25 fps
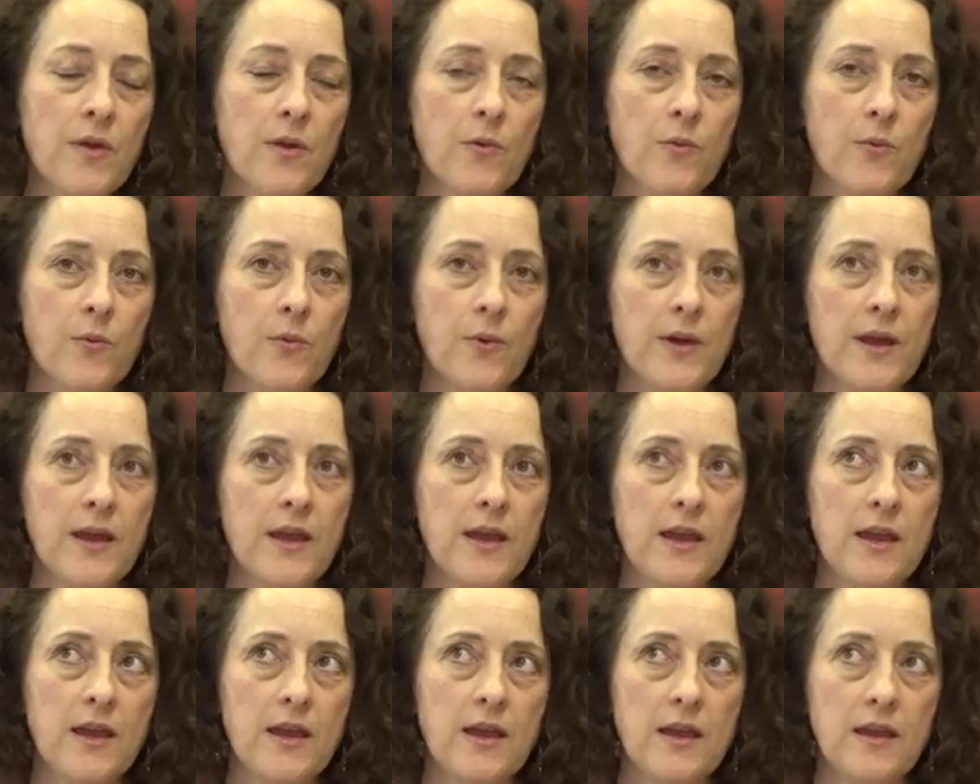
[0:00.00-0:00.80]
that
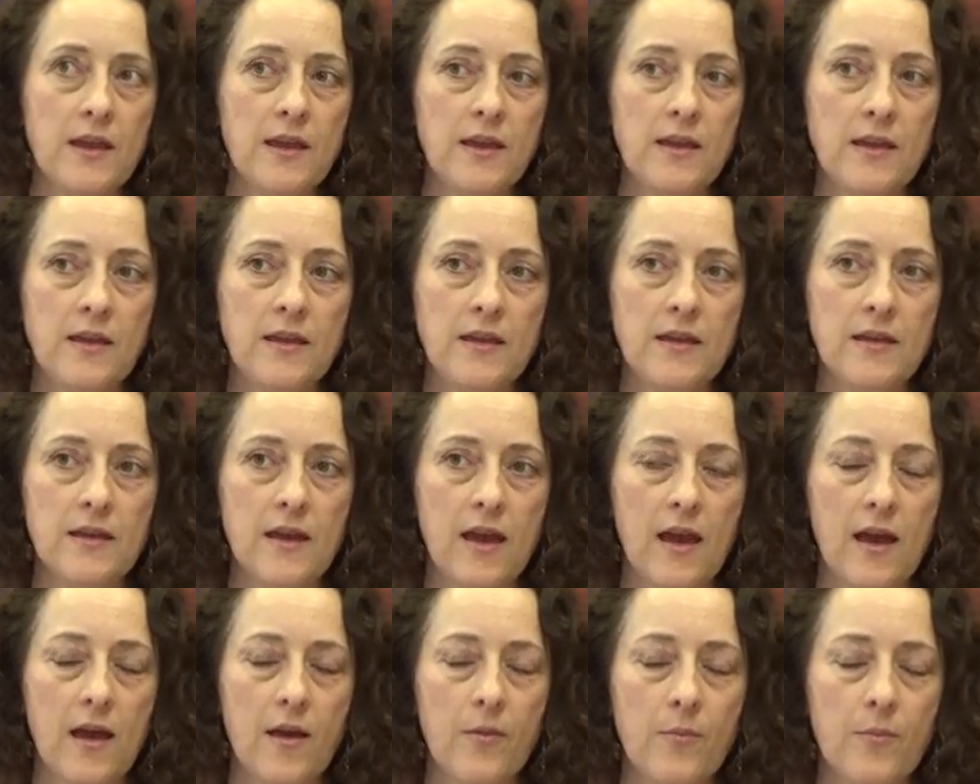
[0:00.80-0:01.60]
we
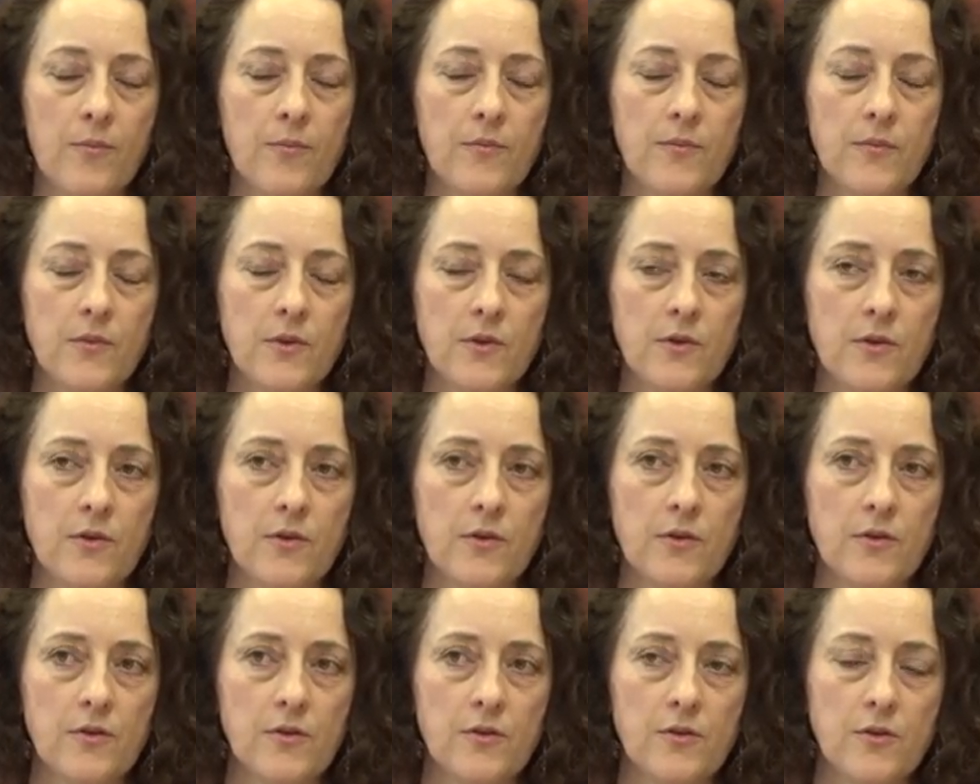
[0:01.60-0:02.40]

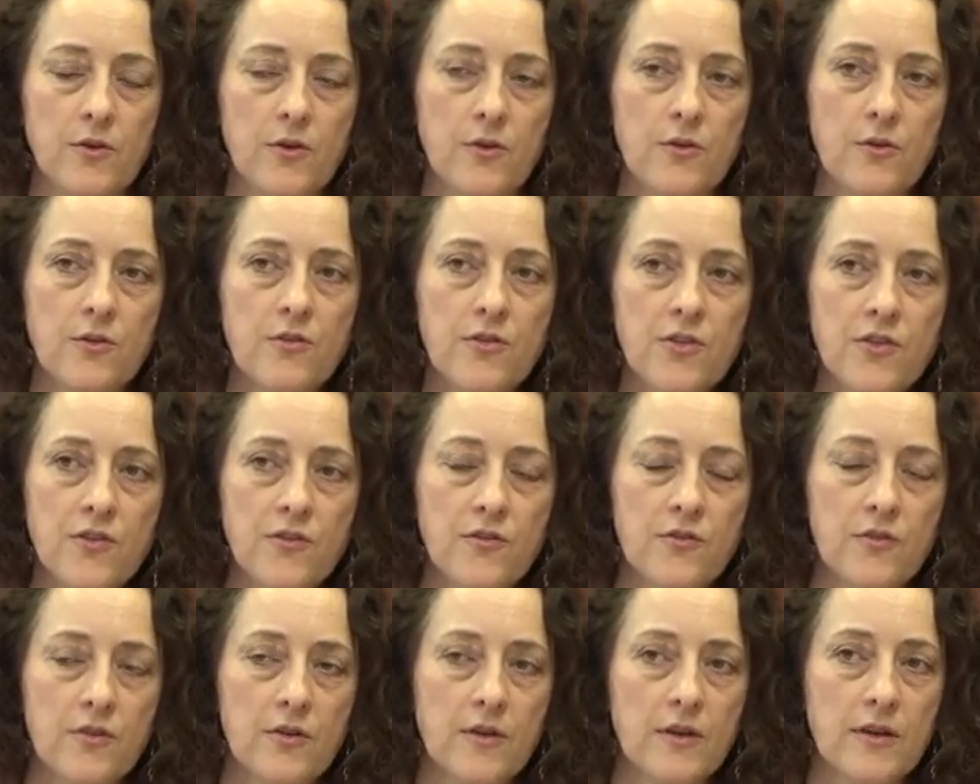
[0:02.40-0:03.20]
use
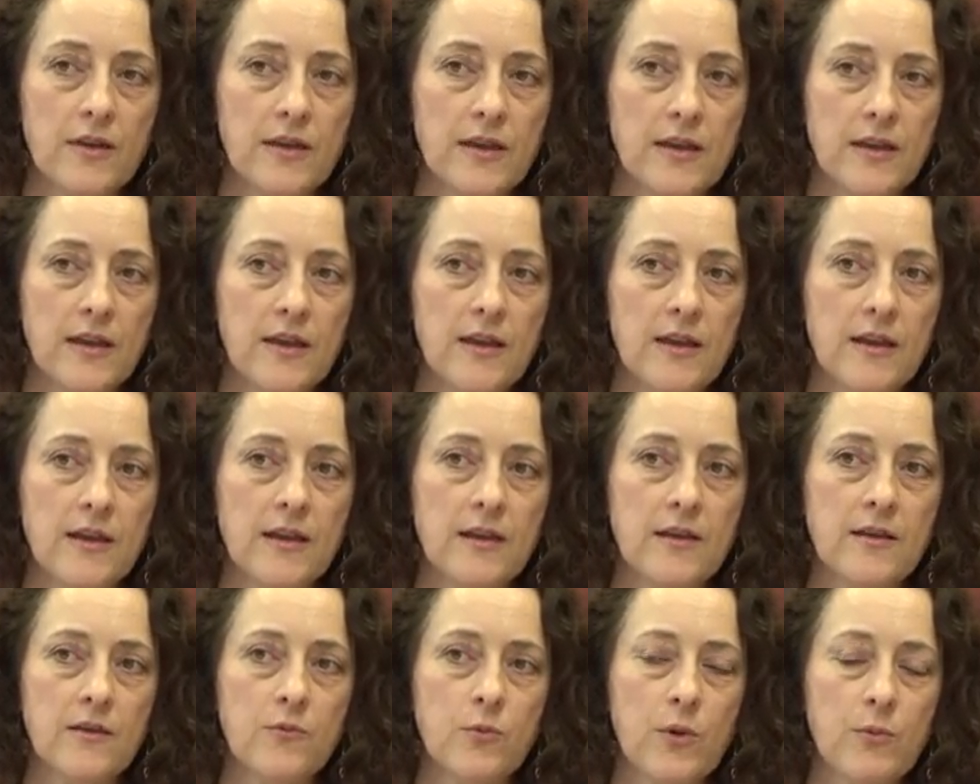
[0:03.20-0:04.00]

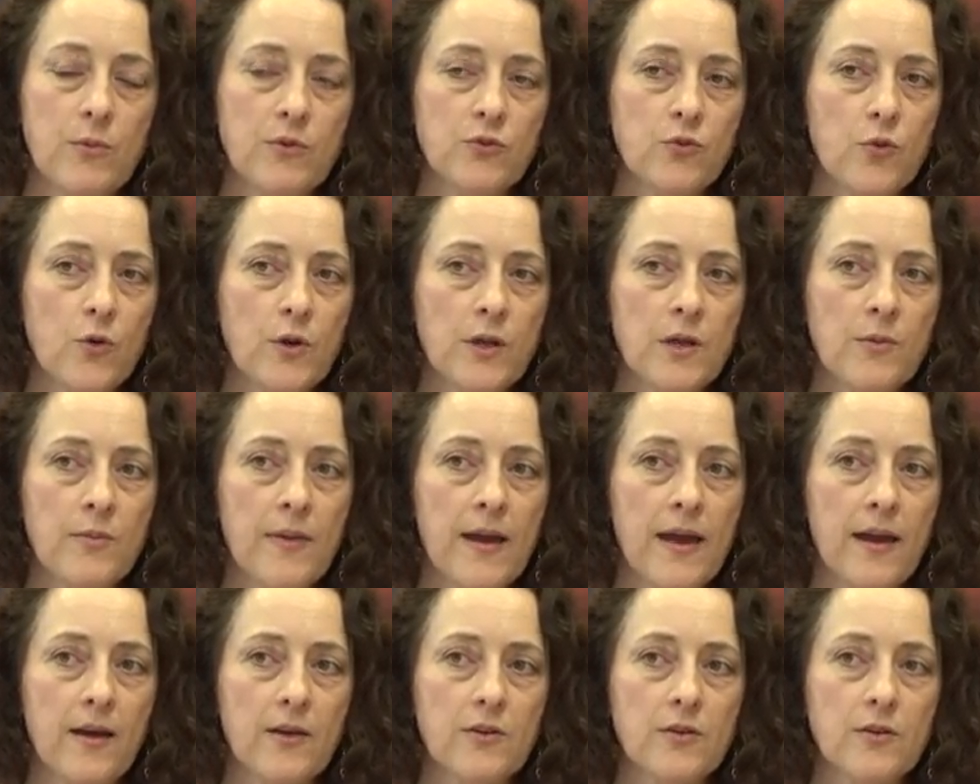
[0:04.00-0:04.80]
when we're talking
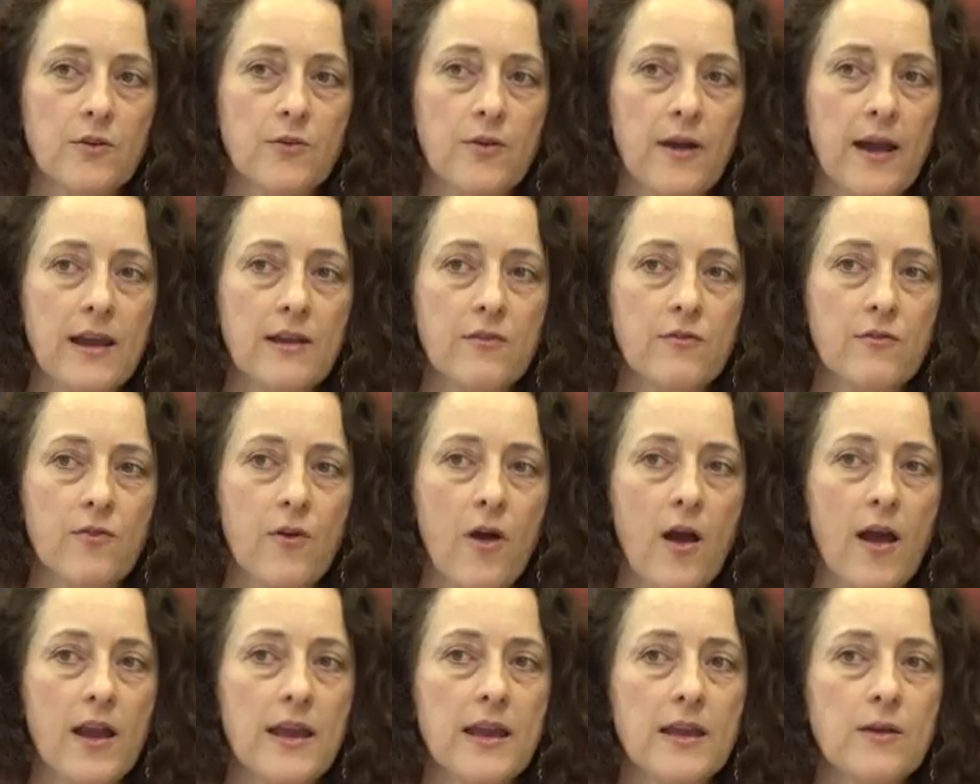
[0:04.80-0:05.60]
about creative
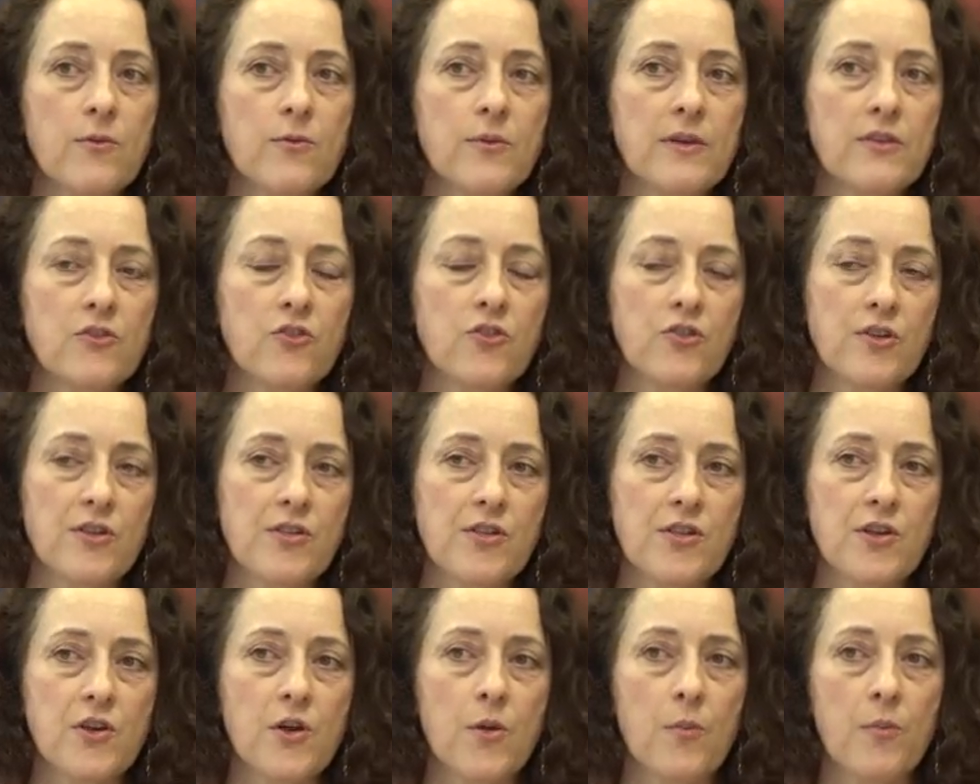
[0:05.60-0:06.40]
writing, which
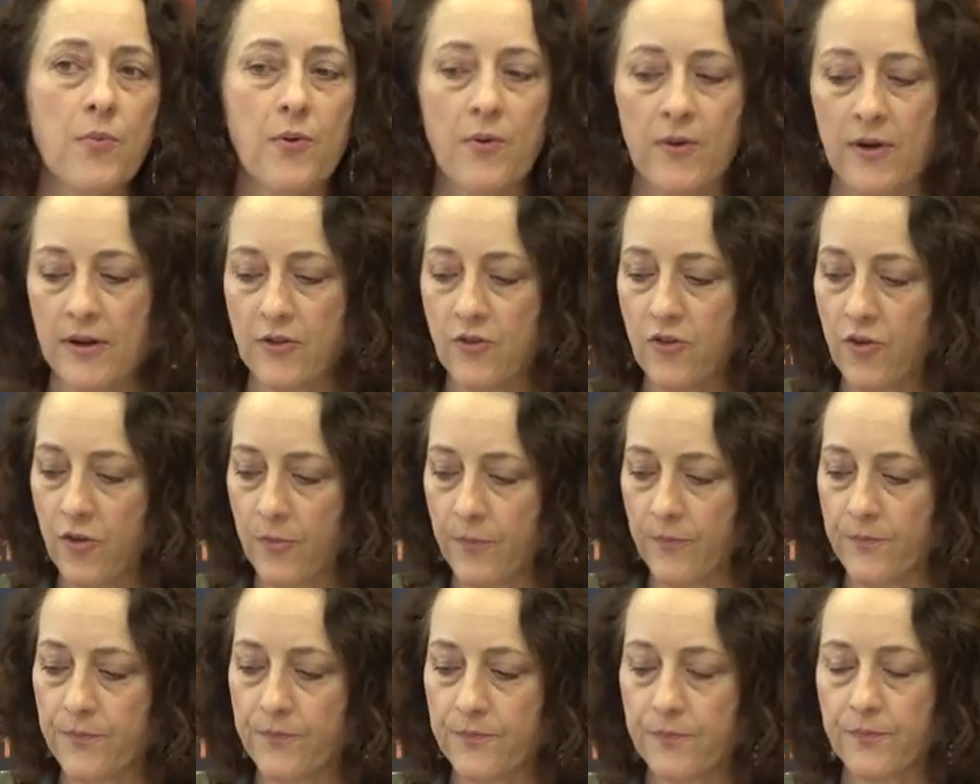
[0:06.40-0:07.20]
is
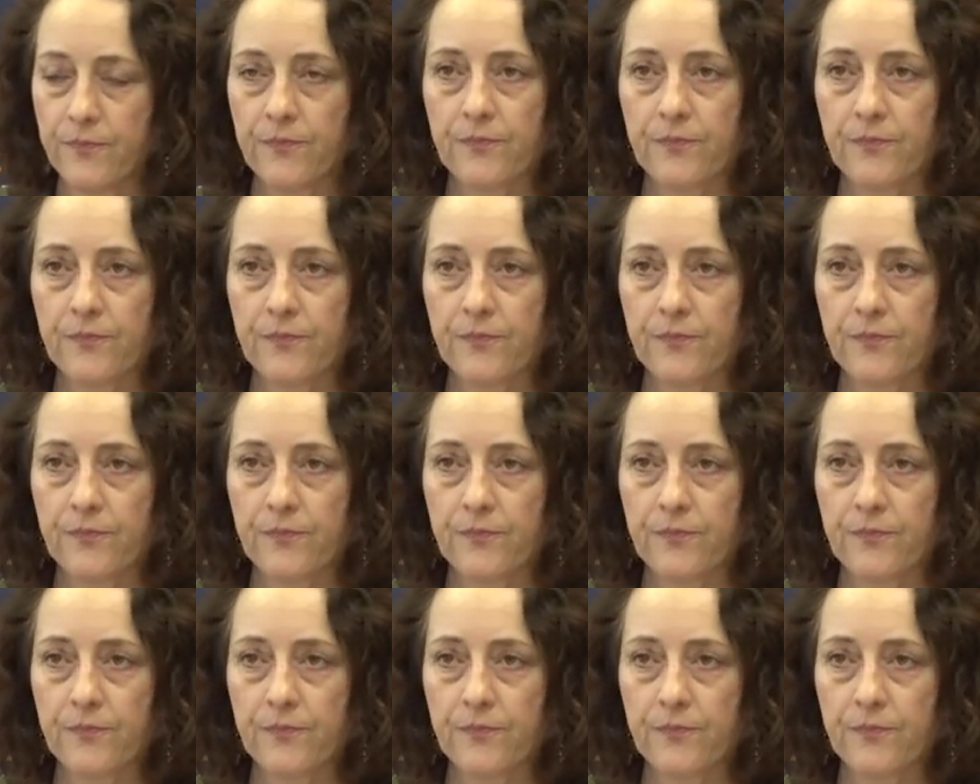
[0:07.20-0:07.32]
compression.